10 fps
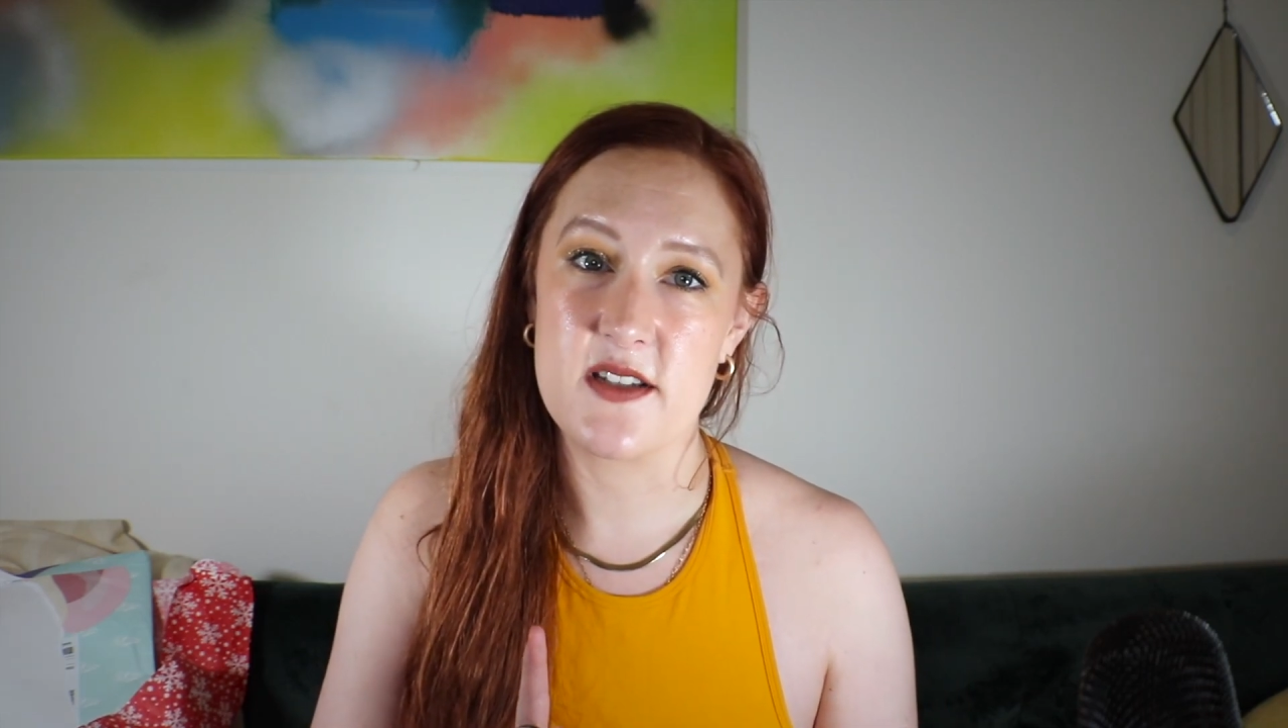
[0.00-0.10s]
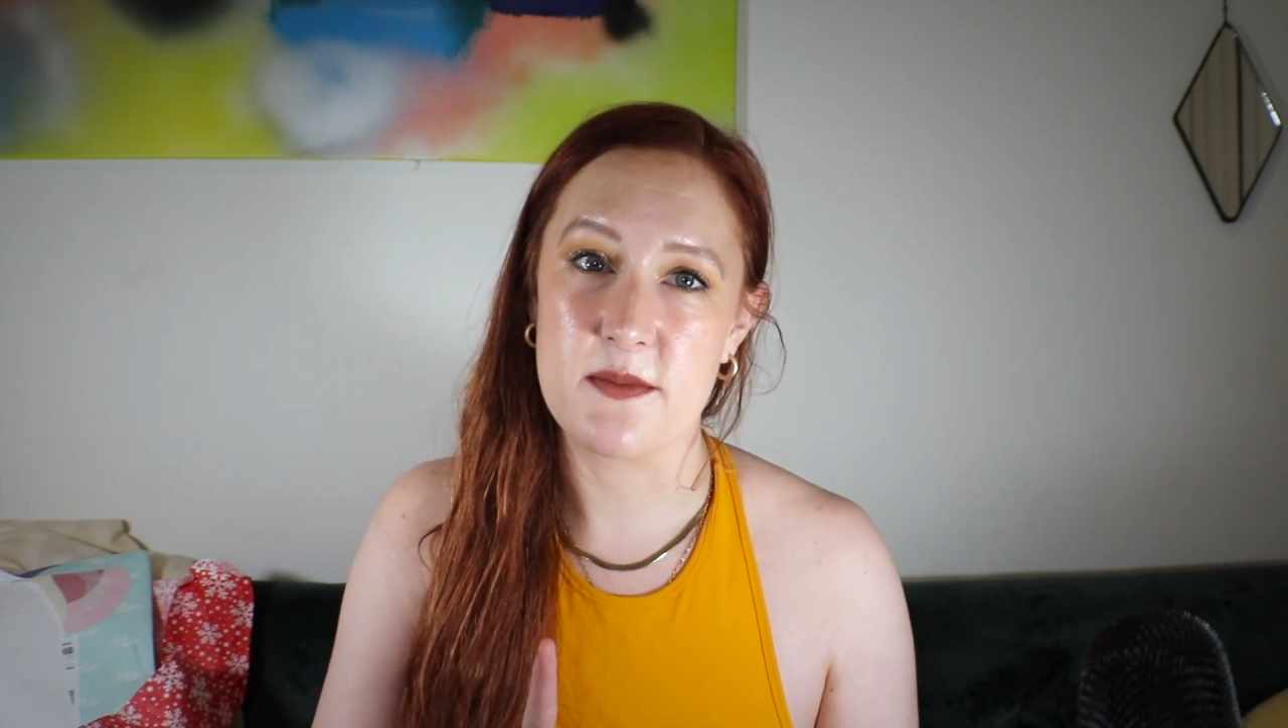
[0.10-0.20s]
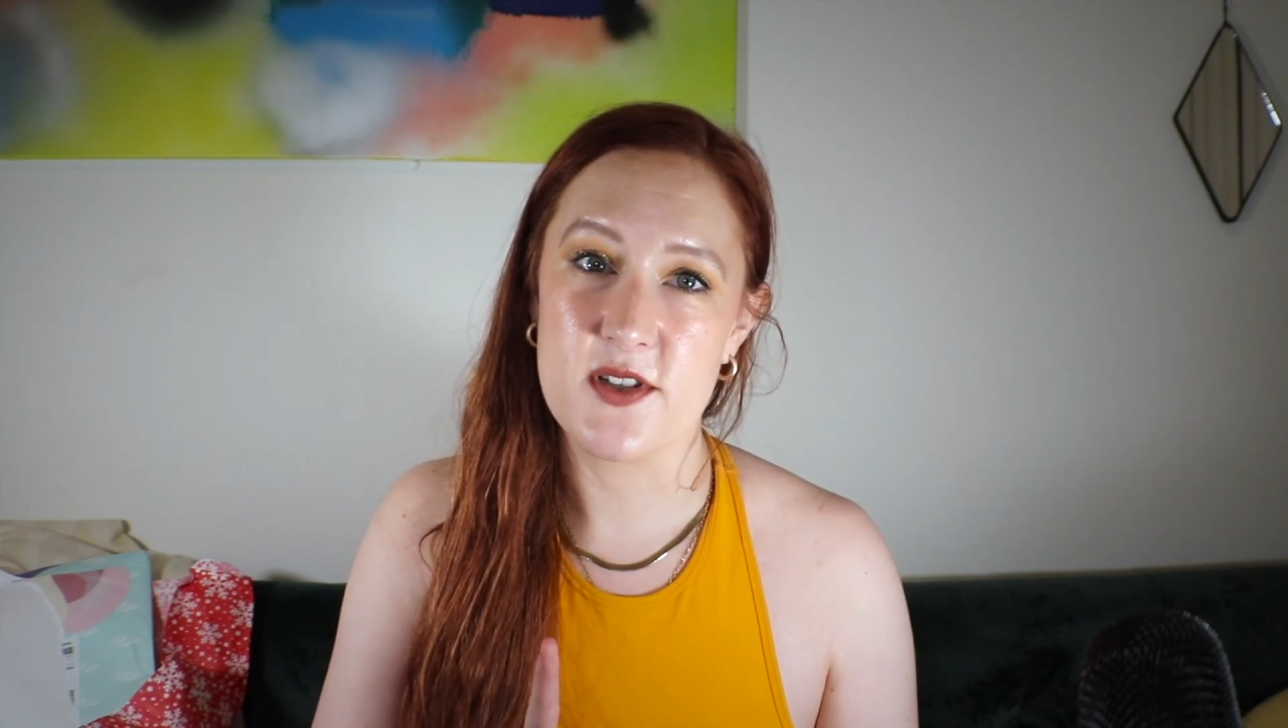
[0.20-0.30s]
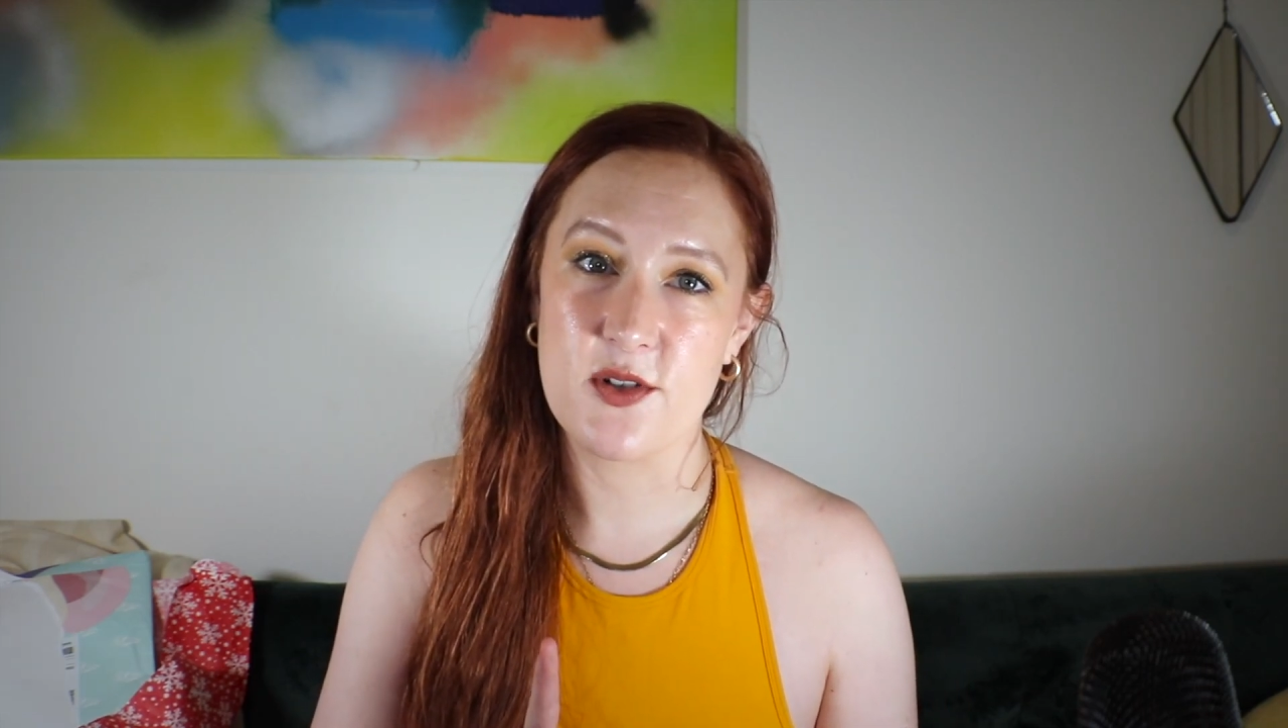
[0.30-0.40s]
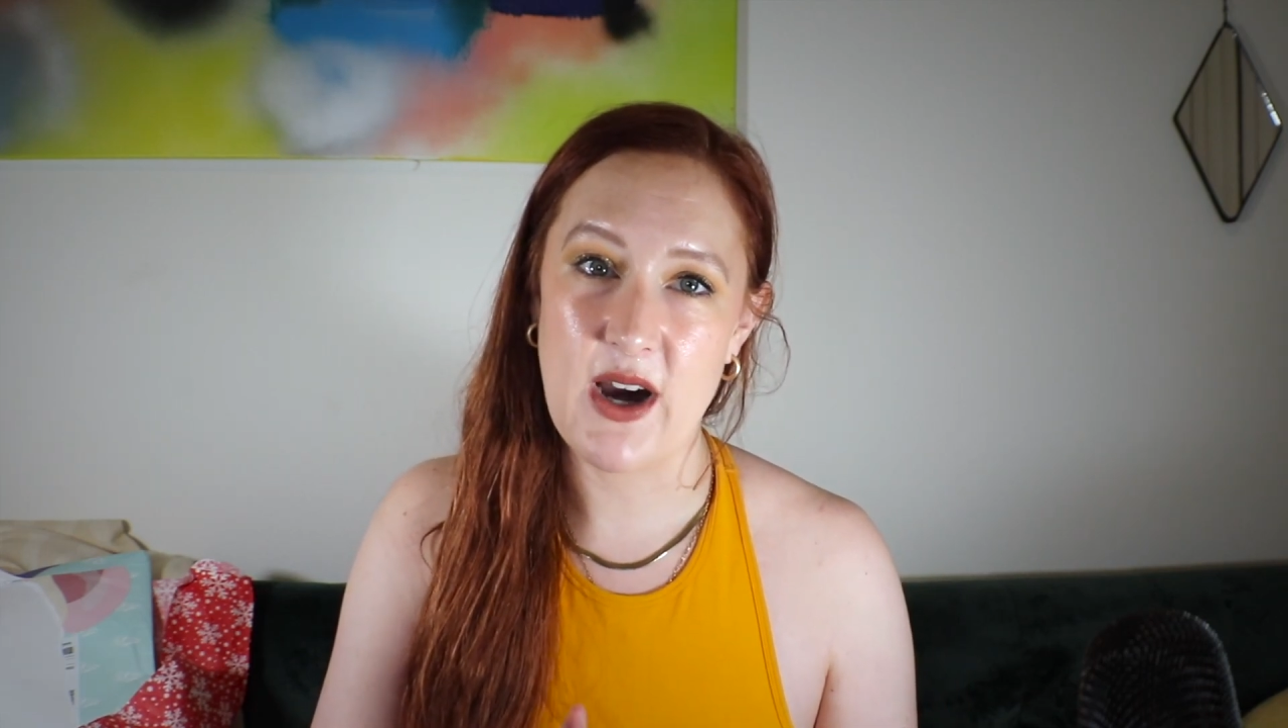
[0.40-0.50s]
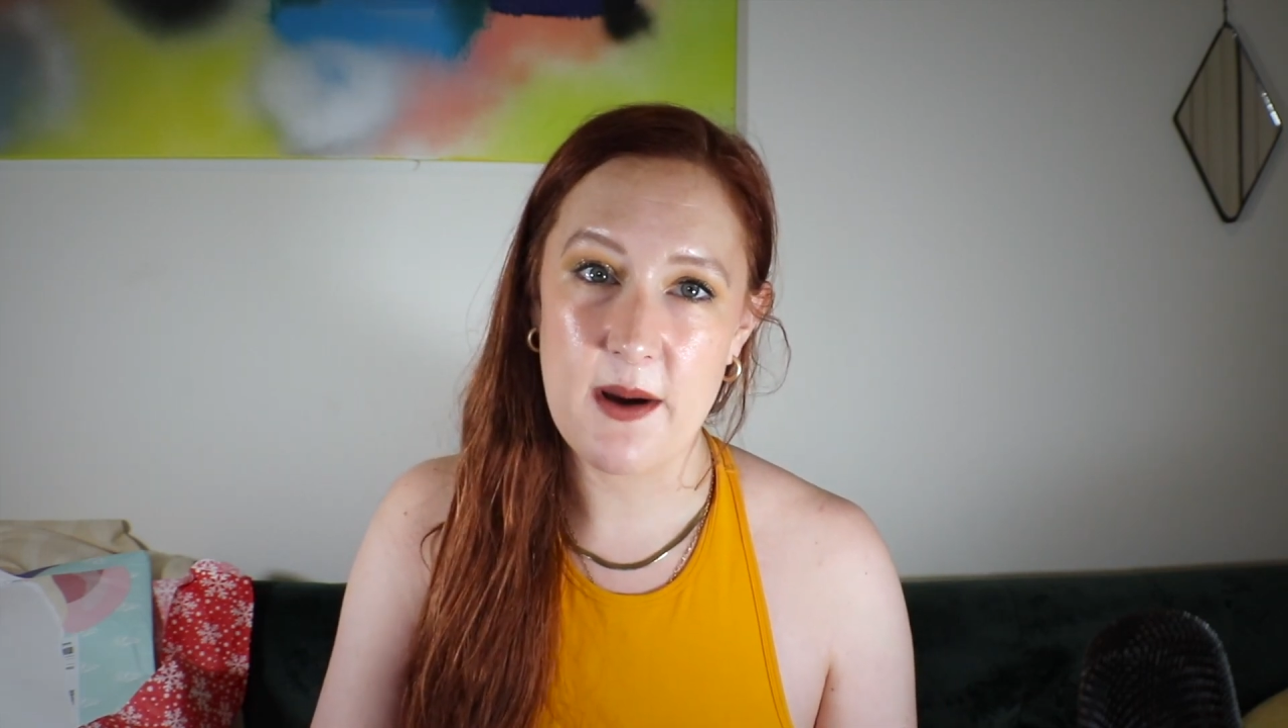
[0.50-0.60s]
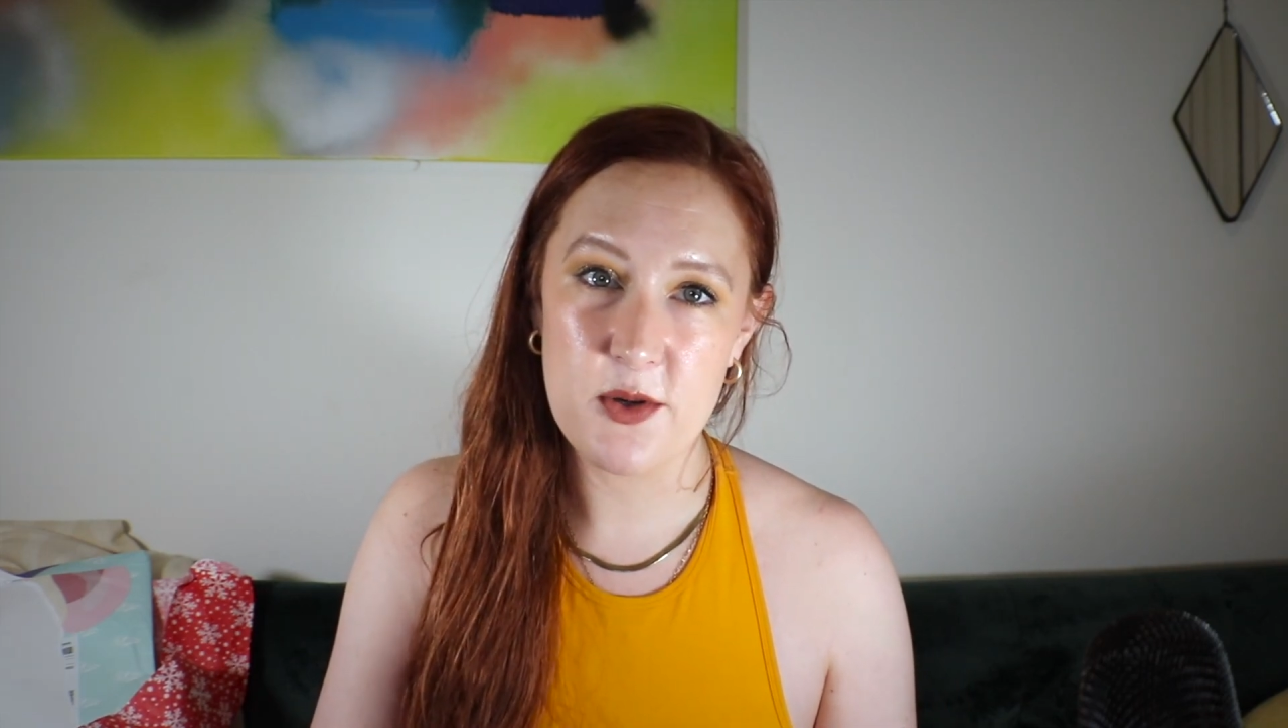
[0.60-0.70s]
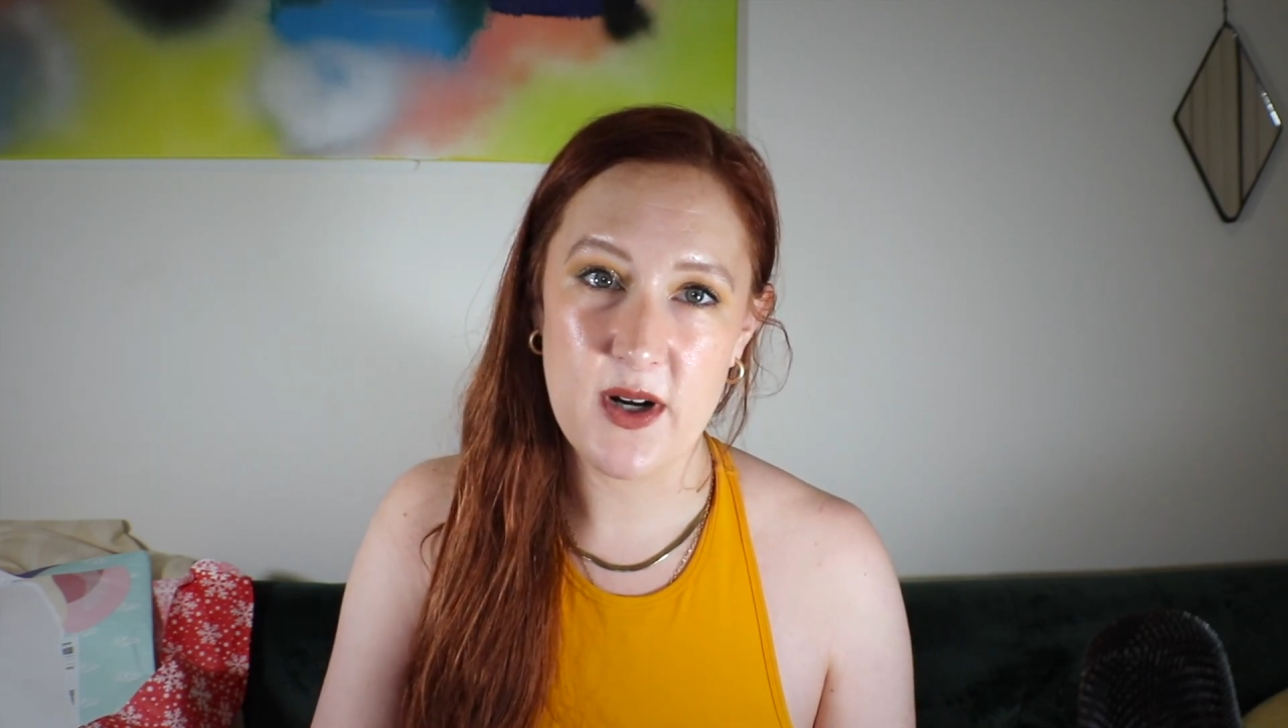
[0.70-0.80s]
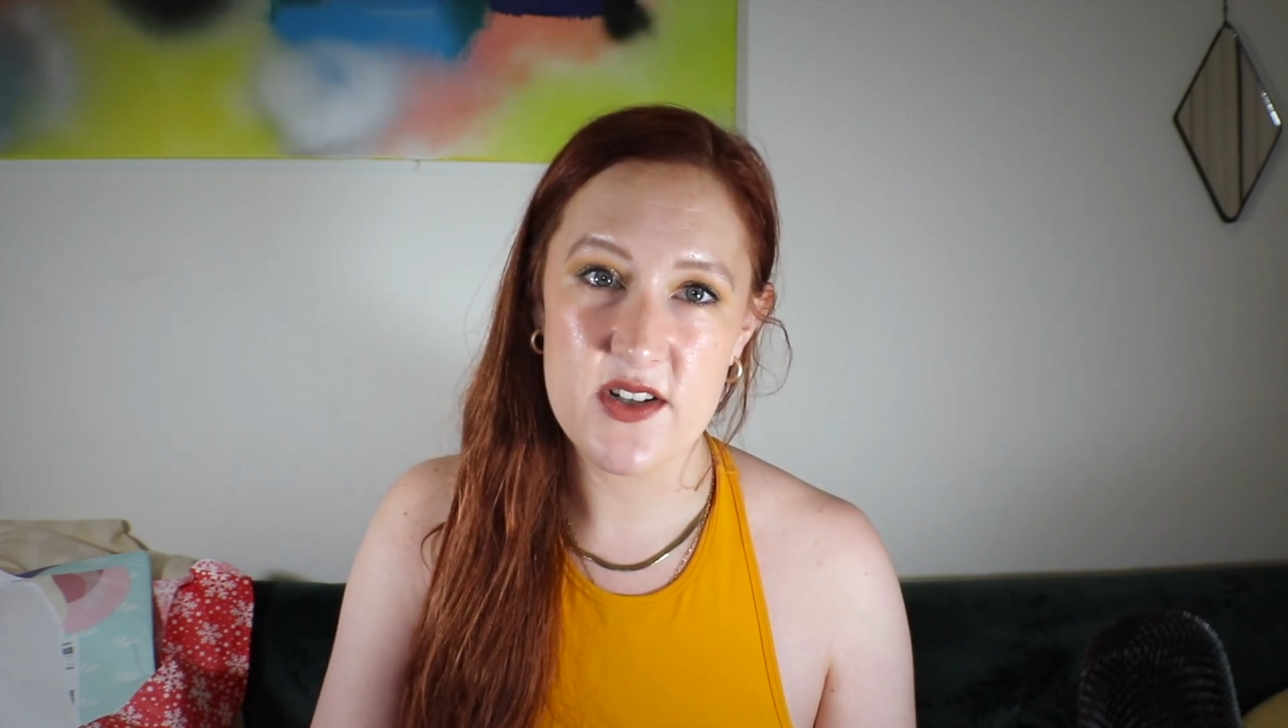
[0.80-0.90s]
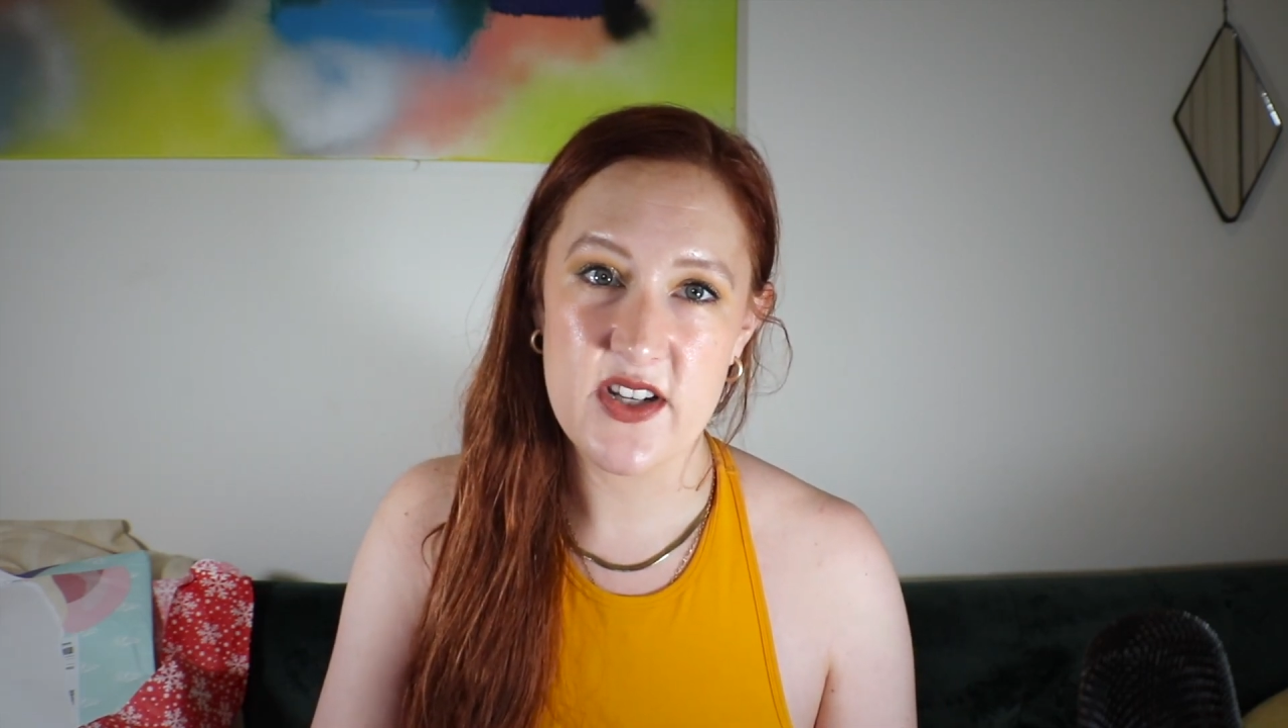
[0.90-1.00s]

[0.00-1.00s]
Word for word: subscribed to our